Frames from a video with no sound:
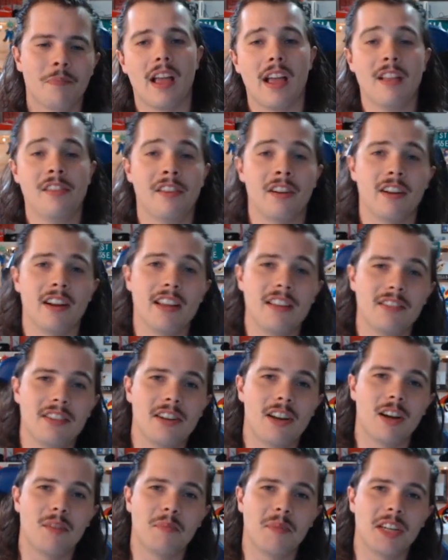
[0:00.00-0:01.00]
And there is an
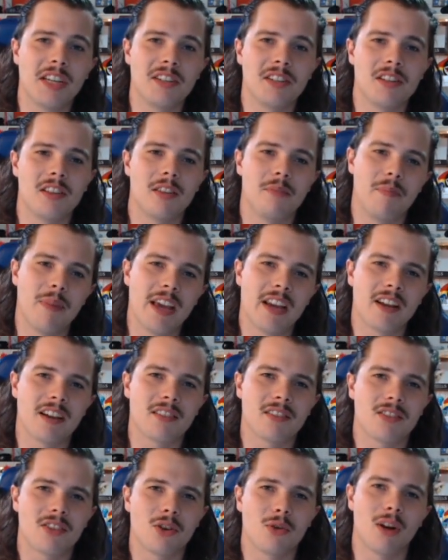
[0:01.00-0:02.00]
update to the
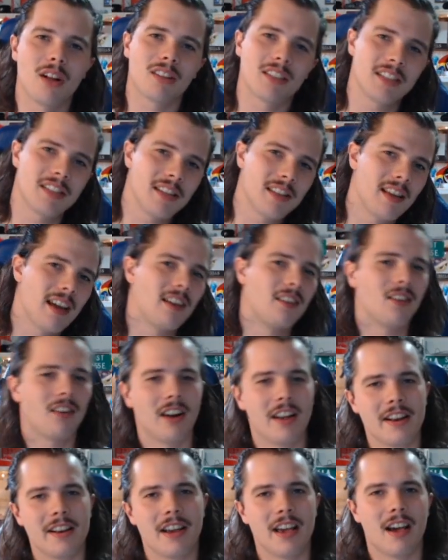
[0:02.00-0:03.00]
Megas, so I'll get to that
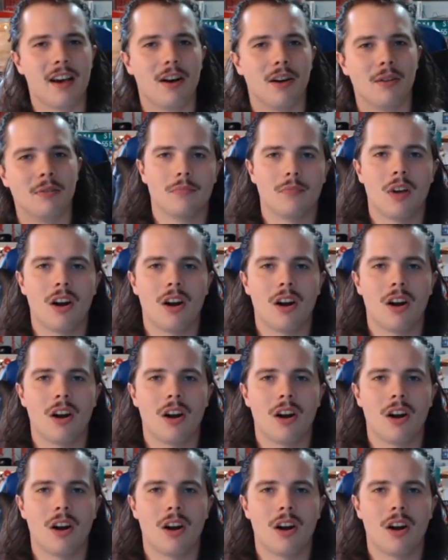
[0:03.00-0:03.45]
right now.